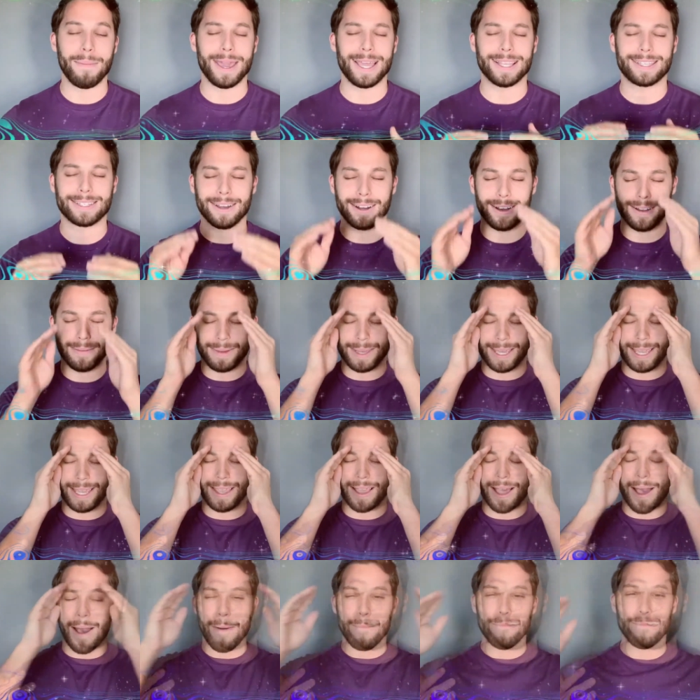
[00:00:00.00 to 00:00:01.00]
It's gonna
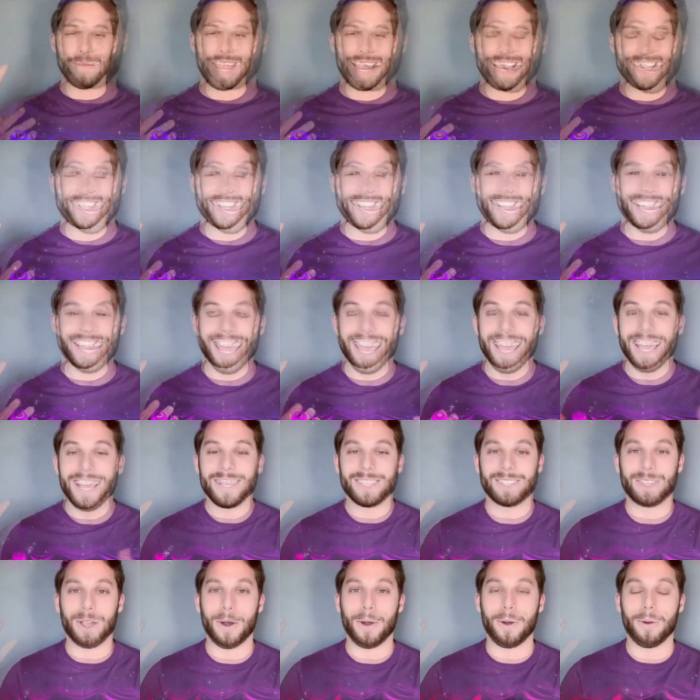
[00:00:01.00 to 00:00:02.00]
be amazing.
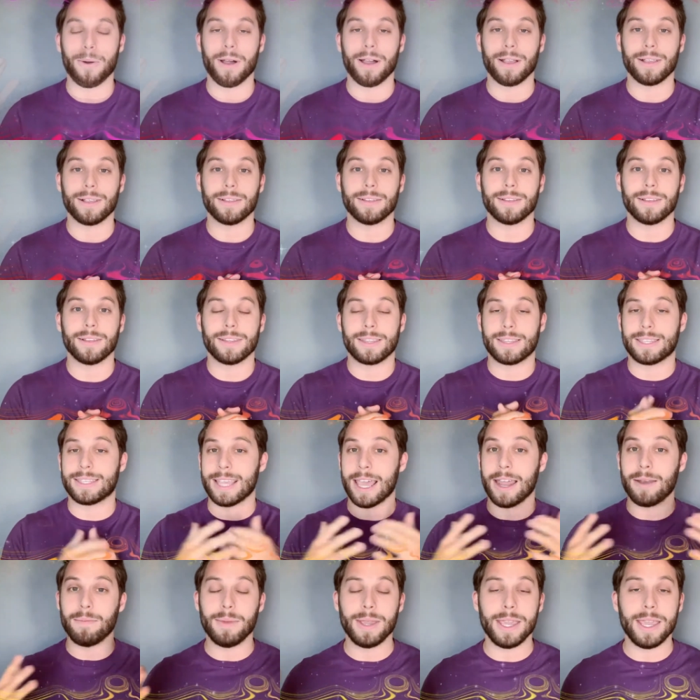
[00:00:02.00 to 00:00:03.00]
So
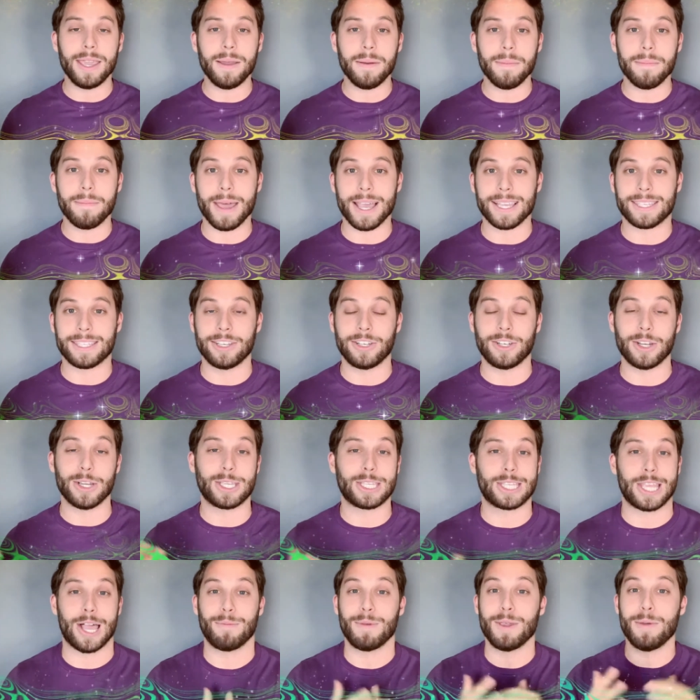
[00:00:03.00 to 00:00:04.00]
Send me
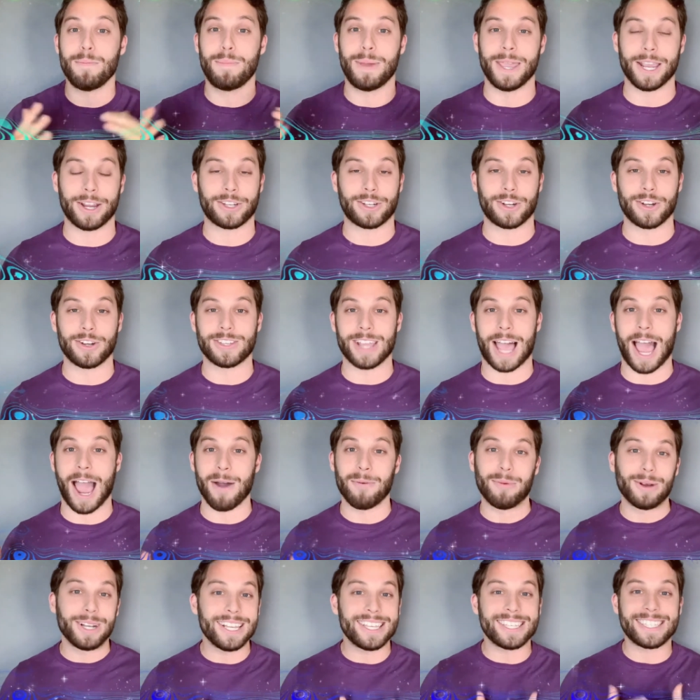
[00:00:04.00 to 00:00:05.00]
messages, send me pictures. I
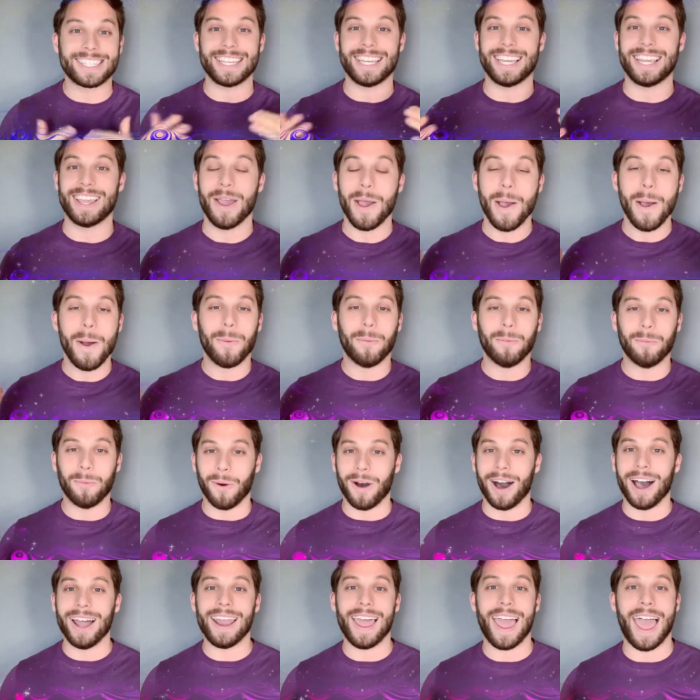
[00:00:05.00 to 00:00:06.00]
wanna see
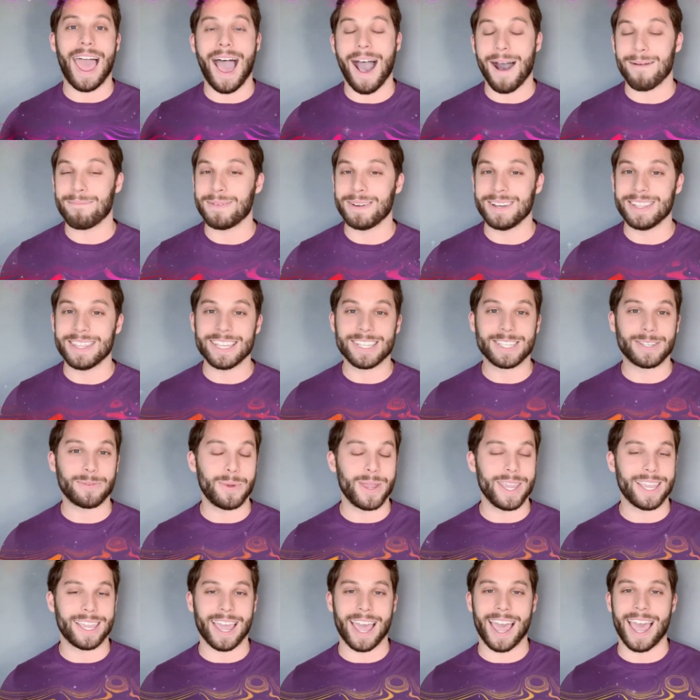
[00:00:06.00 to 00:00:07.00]
what happened this
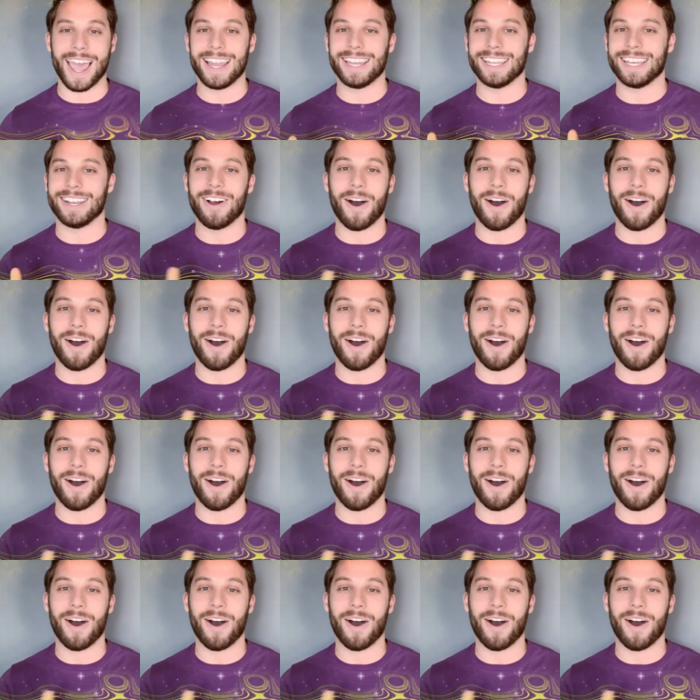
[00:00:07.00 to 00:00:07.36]
weekend and